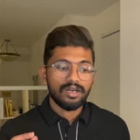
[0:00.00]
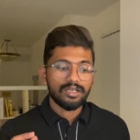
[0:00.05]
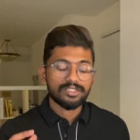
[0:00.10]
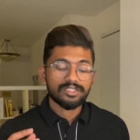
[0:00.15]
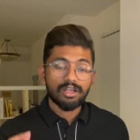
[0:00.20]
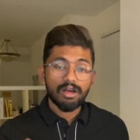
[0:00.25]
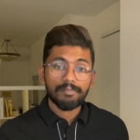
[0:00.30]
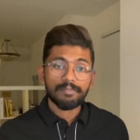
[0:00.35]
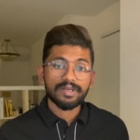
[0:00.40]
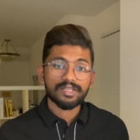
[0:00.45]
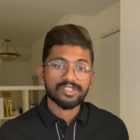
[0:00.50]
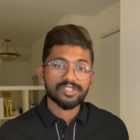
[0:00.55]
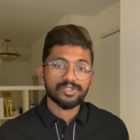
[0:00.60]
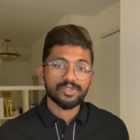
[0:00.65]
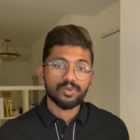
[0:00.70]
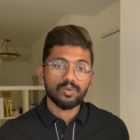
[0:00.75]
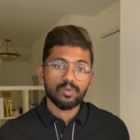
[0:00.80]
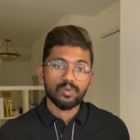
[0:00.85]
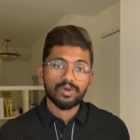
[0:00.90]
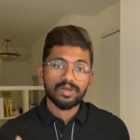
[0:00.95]
topics
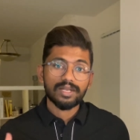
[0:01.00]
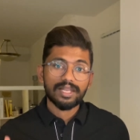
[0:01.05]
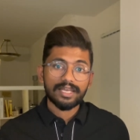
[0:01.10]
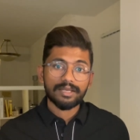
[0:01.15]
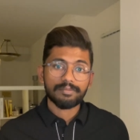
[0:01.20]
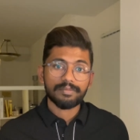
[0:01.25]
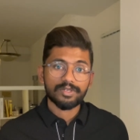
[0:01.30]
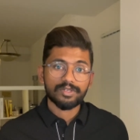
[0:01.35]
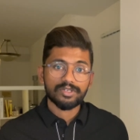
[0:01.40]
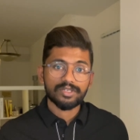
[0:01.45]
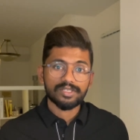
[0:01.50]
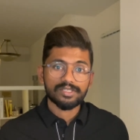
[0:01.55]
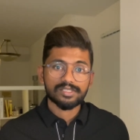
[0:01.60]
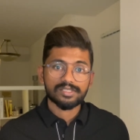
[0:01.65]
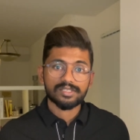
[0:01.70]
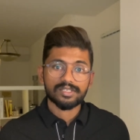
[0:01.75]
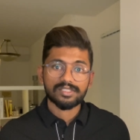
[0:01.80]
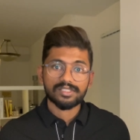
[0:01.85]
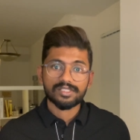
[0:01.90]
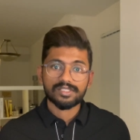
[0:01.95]
you would like me to
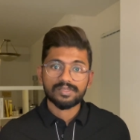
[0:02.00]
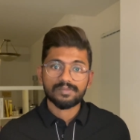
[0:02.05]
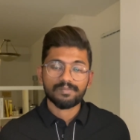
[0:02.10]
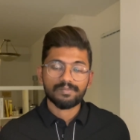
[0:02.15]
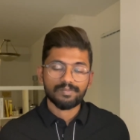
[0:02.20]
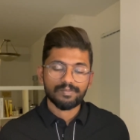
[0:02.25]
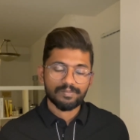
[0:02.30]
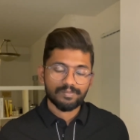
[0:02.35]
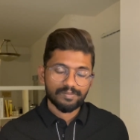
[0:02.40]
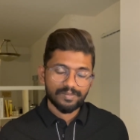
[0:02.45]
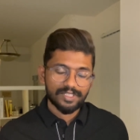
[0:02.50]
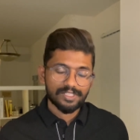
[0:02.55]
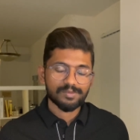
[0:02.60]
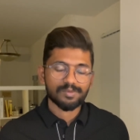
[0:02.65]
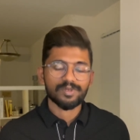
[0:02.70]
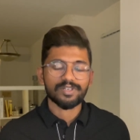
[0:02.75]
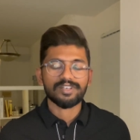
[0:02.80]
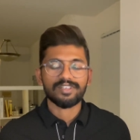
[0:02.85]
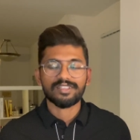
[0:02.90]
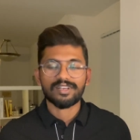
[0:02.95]
discuss, please
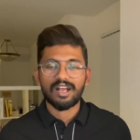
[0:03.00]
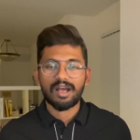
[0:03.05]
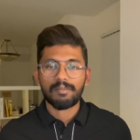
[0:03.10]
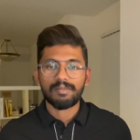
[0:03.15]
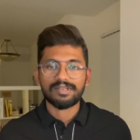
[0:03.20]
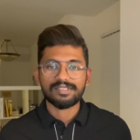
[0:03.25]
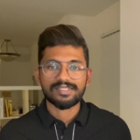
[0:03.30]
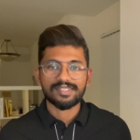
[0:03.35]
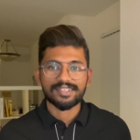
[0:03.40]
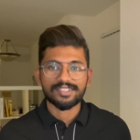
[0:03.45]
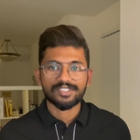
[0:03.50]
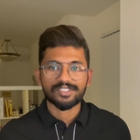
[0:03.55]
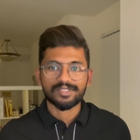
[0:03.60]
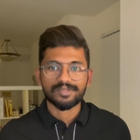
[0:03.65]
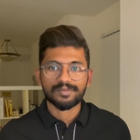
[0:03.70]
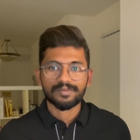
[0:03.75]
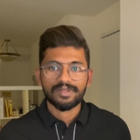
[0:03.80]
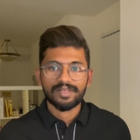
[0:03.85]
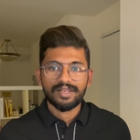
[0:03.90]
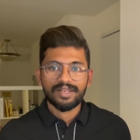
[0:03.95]
put it in the comment section.
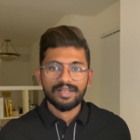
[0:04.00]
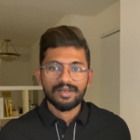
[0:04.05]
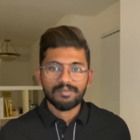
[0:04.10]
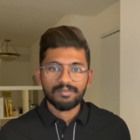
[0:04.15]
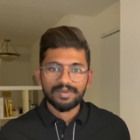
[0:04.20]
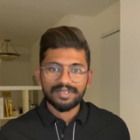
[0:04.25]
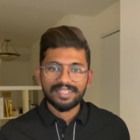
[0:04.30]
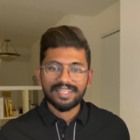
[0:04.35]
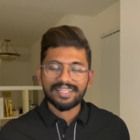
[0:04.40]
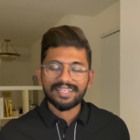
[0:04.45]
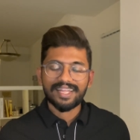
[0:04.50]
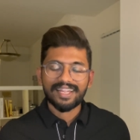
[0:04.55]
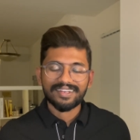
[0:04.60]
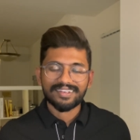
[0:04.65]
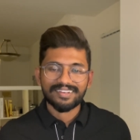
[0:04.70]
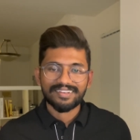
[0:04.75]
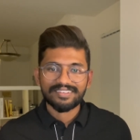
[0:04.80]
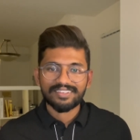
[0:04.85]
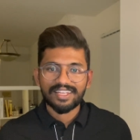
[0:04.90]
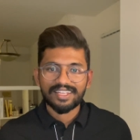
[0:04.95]
But then, I had a
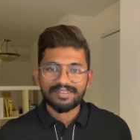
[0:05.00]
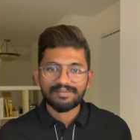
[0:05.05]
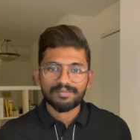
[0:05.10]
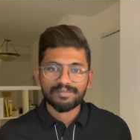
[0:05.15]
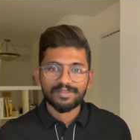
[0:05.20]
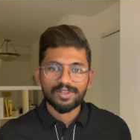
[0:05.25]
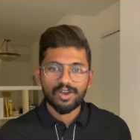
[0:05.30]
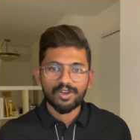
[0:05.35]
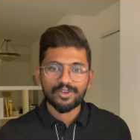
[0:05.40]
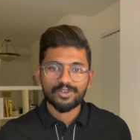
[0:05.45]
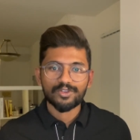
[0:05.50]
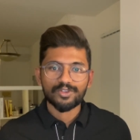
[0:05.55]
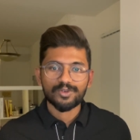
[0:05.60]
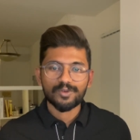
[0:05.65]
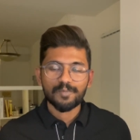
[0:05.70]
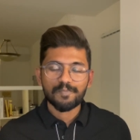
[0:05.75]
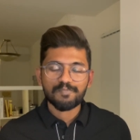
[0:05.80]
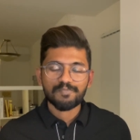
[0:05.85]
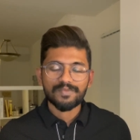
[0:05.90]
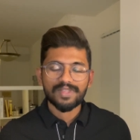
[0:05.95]
great time talking to you.
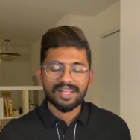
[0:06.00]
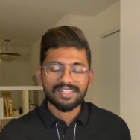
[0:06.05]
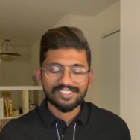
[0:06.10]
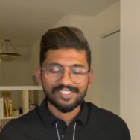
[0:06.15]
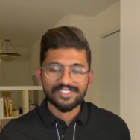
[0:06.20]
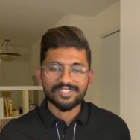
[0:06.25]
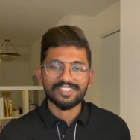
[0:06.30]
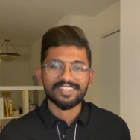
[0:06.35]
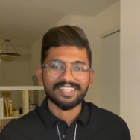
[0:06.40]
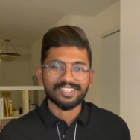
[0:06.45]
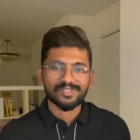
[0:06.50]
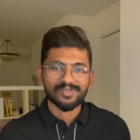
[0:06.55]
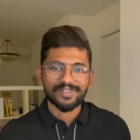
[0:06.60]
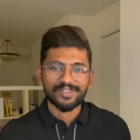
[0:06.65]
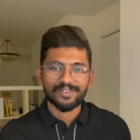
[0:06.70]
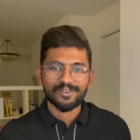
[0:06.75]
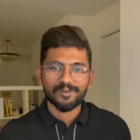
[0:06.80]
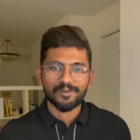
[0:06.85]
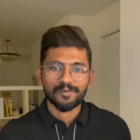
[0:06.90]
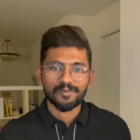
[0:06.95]
I'll see you in the next
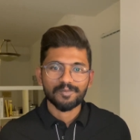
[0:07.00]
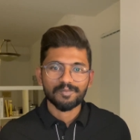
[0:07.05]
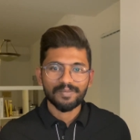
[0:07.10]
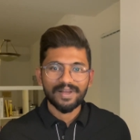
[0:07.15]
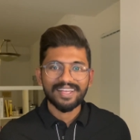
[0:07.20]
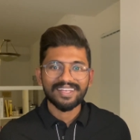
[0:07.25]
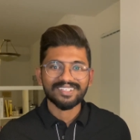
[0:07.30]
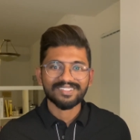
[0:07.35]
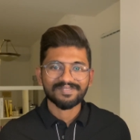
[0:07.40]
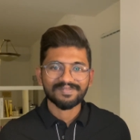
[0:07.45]
video. Bye.